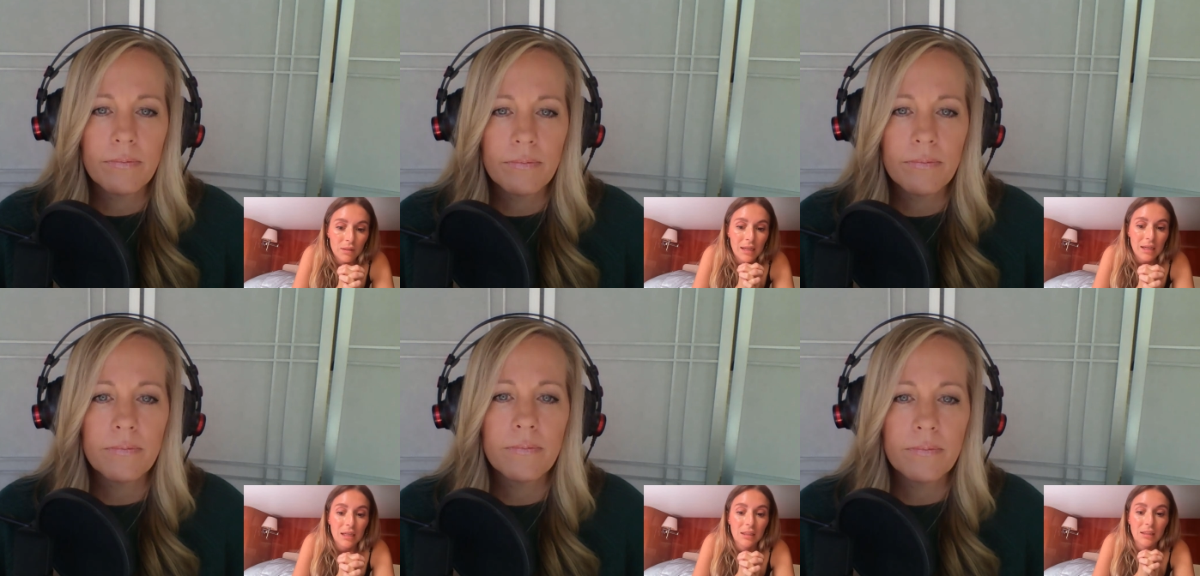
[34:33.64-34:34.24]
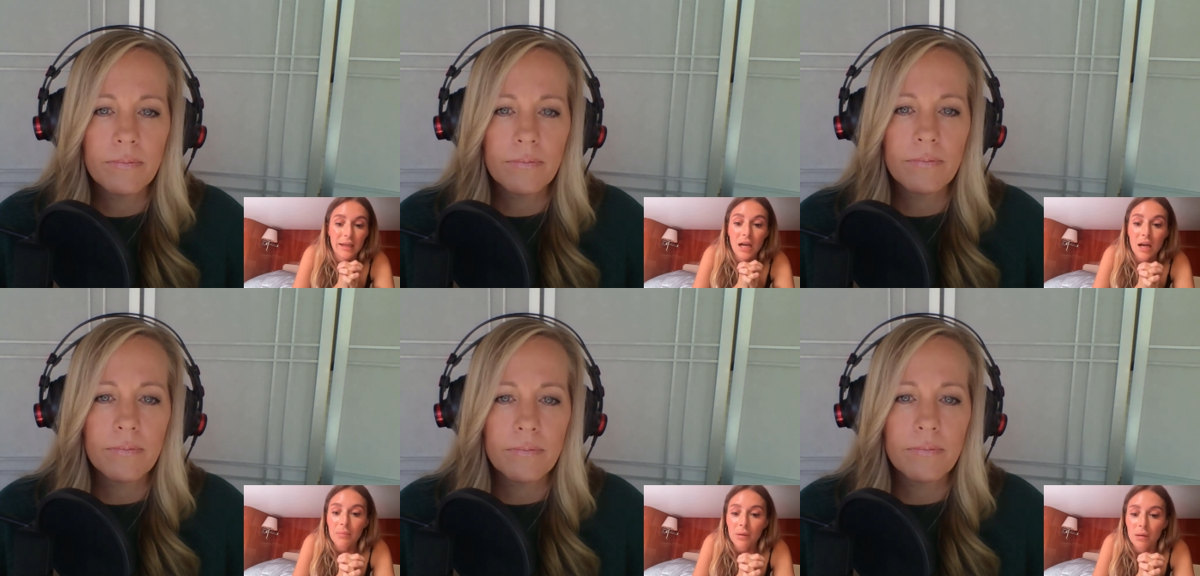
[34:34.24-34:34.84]
Speaker 1: need a leg
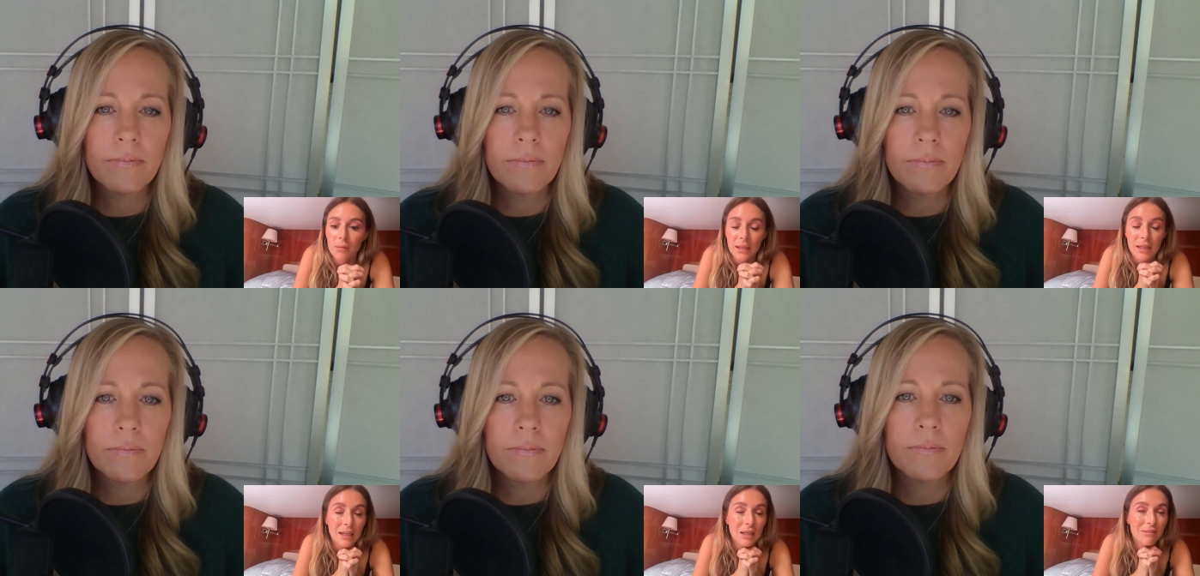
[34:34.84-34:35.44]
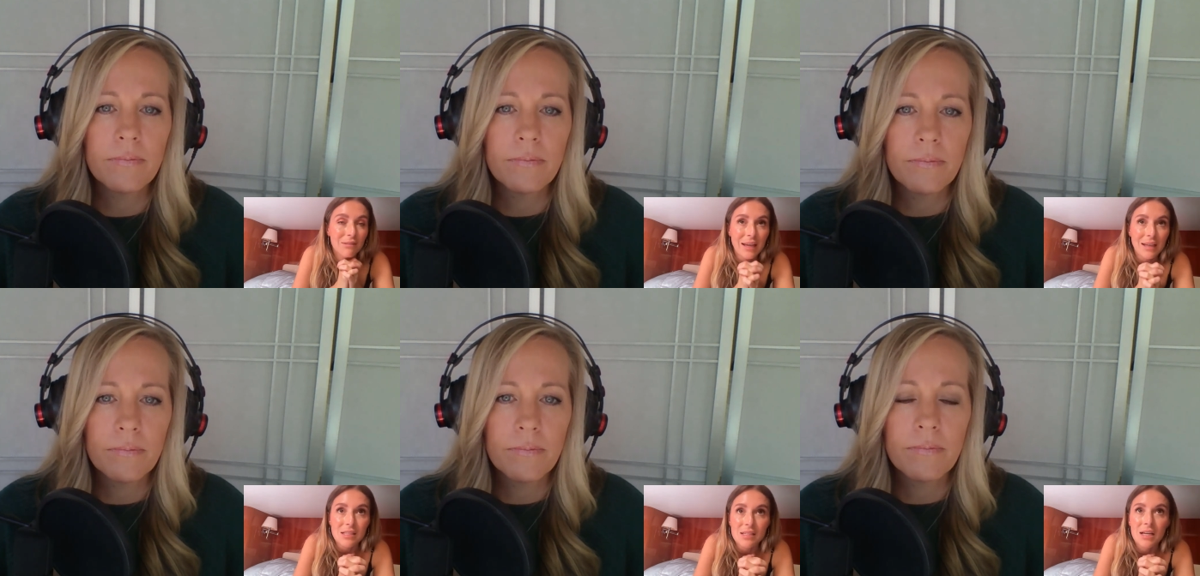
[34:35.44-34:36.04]
up or when they need
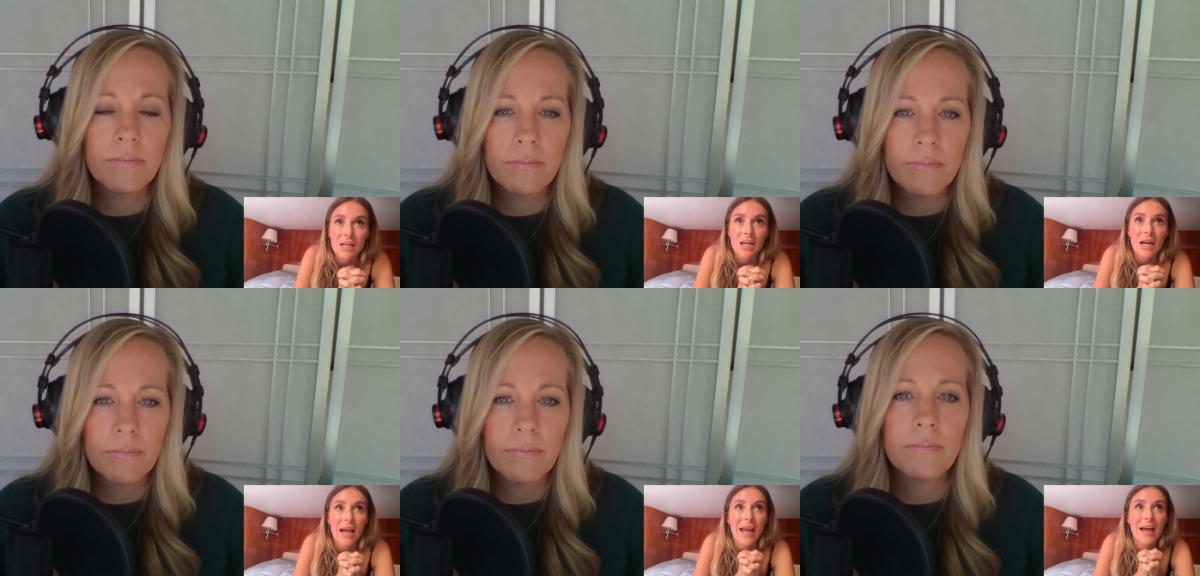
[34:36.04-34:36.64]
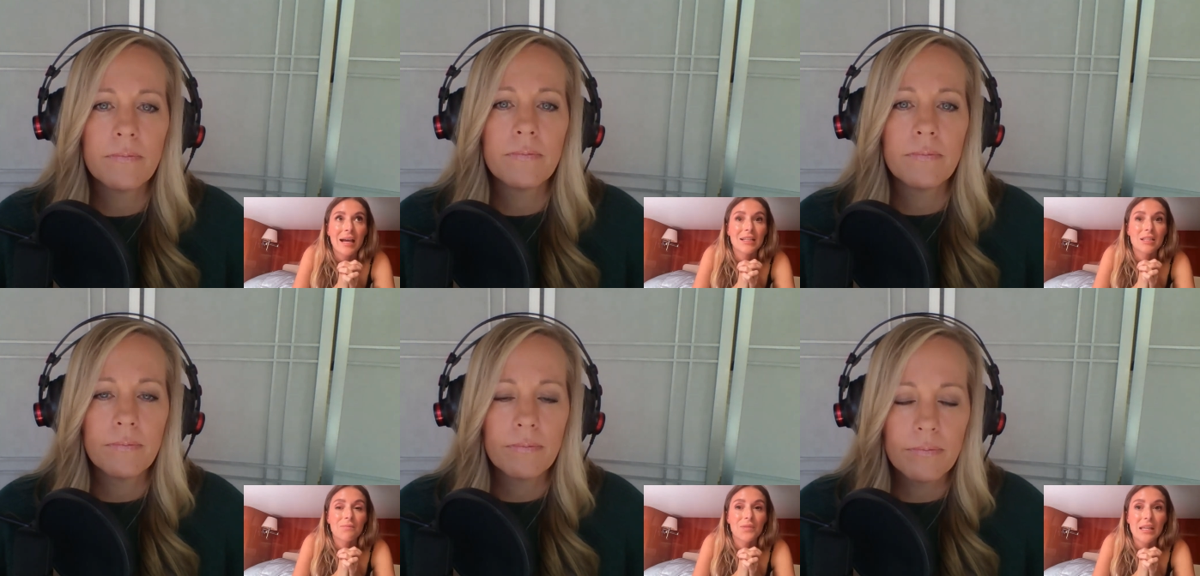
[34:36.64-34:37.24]
advice. And
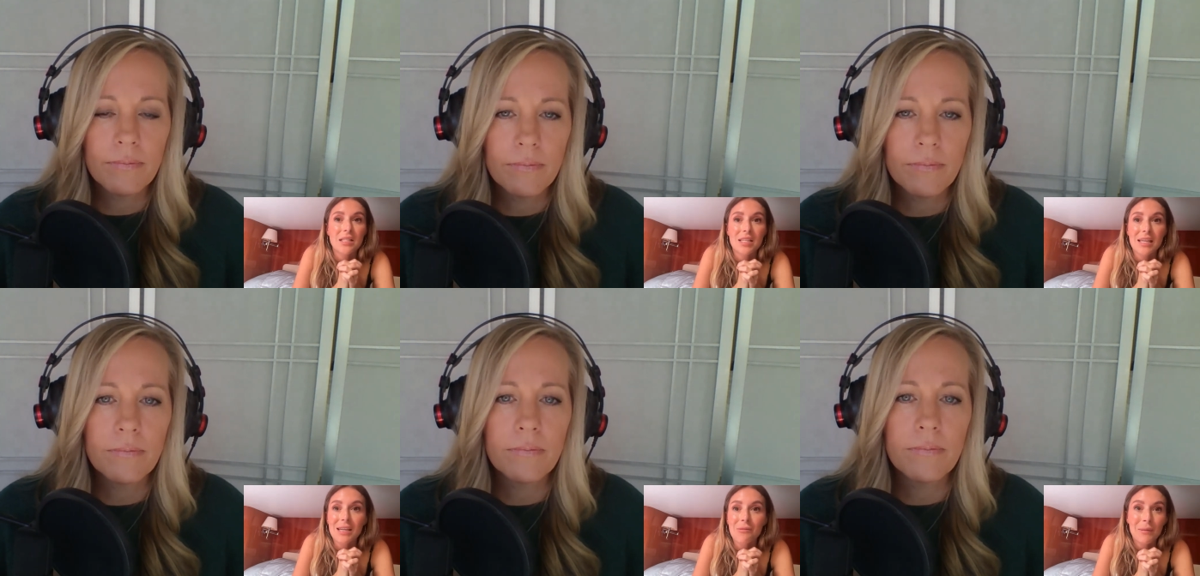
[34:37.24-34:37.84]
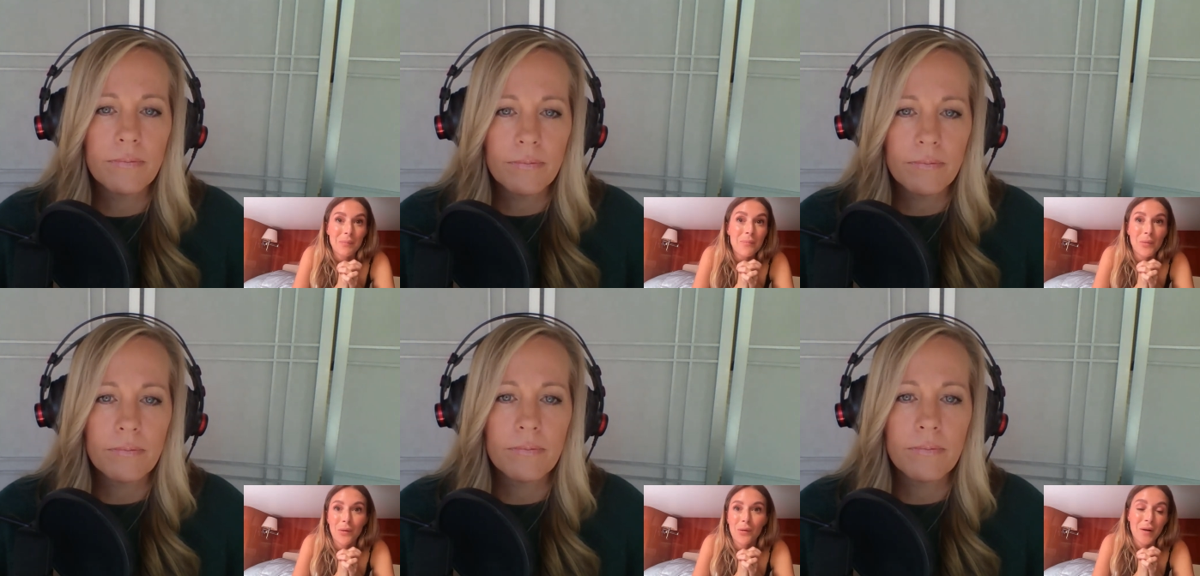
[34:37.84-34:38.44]
they see when people
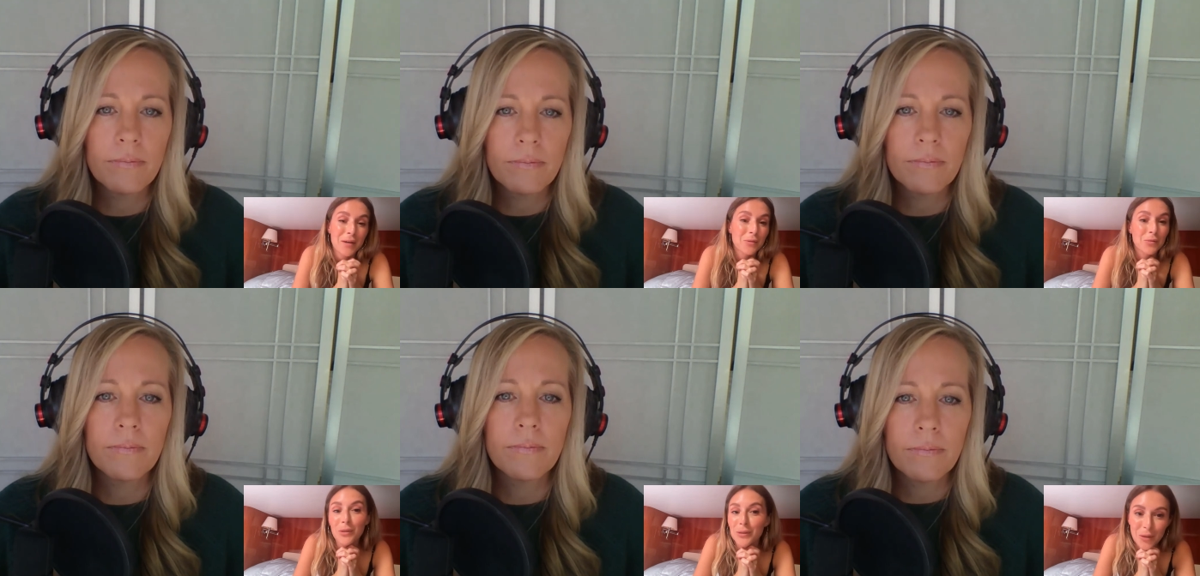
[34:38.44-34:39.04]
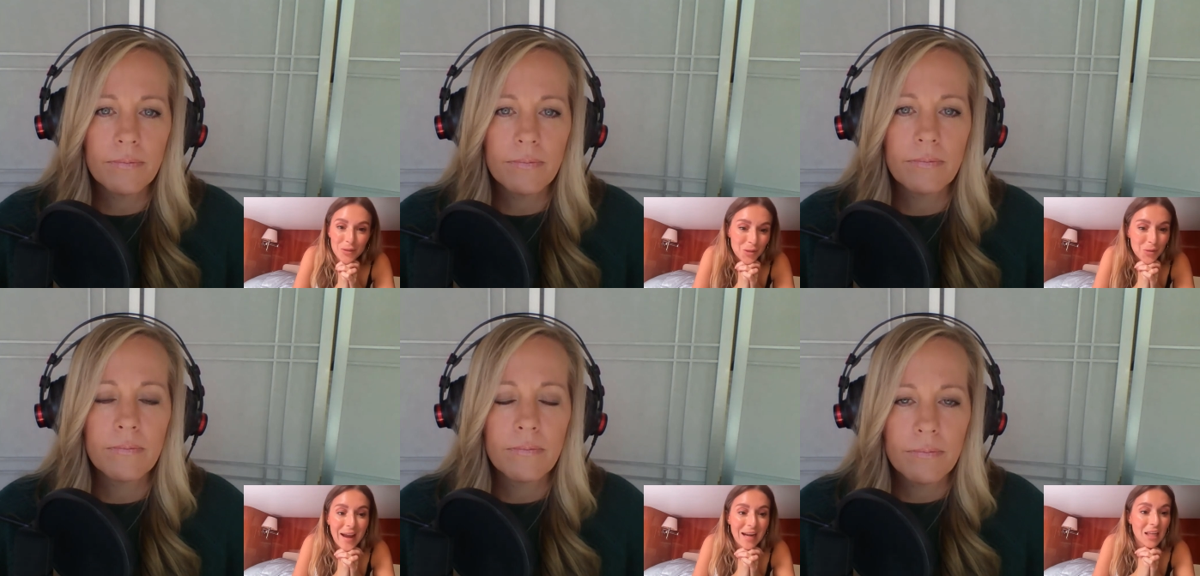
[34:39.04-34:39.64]
are on a roller coaster
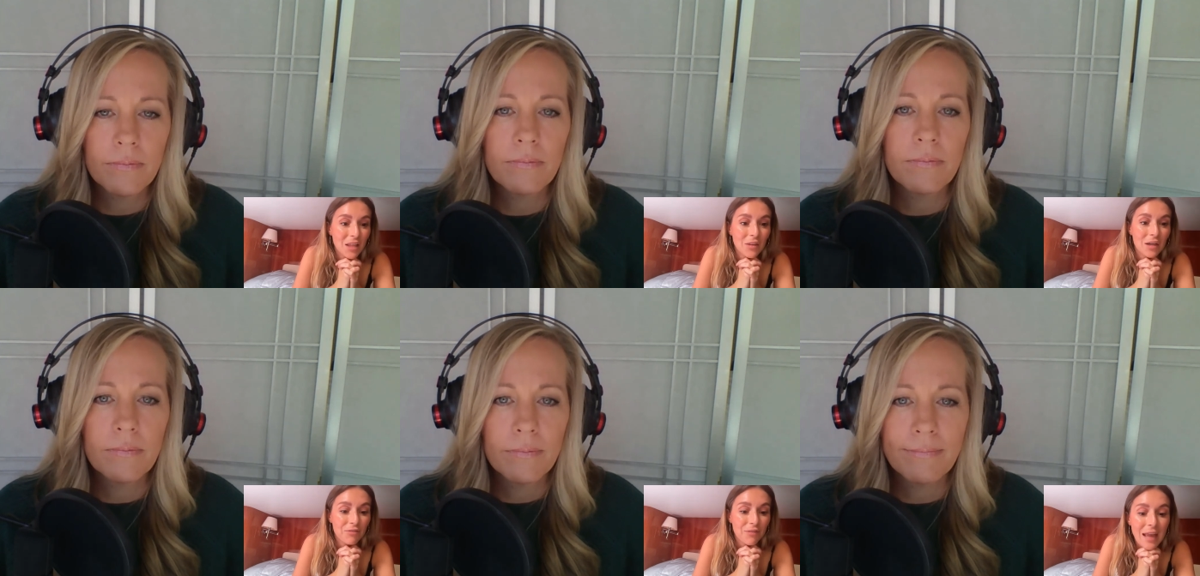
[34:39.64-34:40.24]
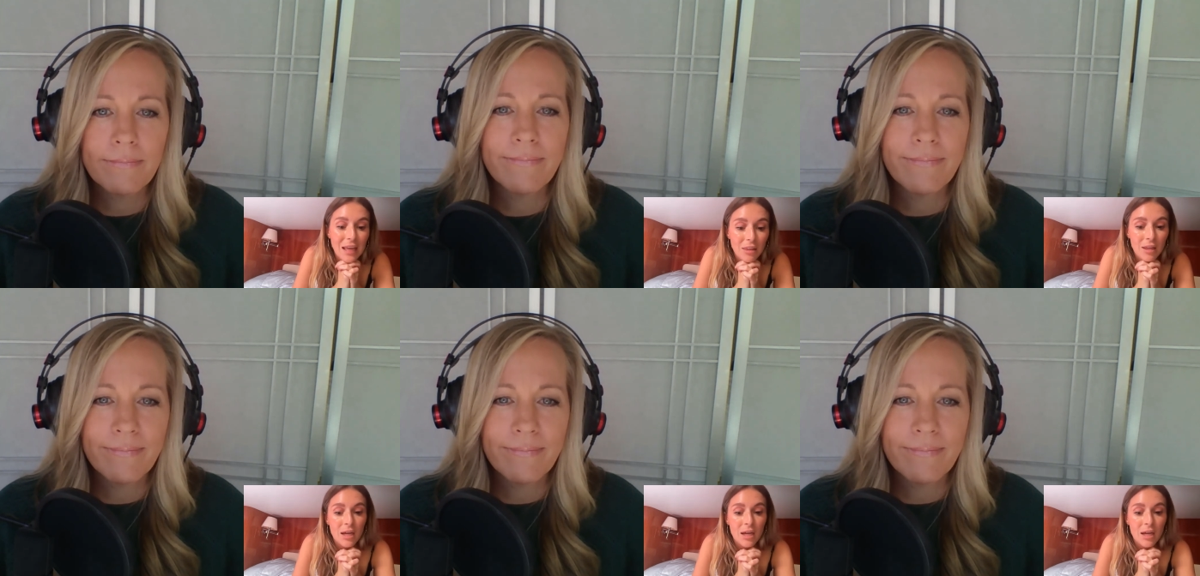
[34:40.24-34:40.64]
ride in their faith.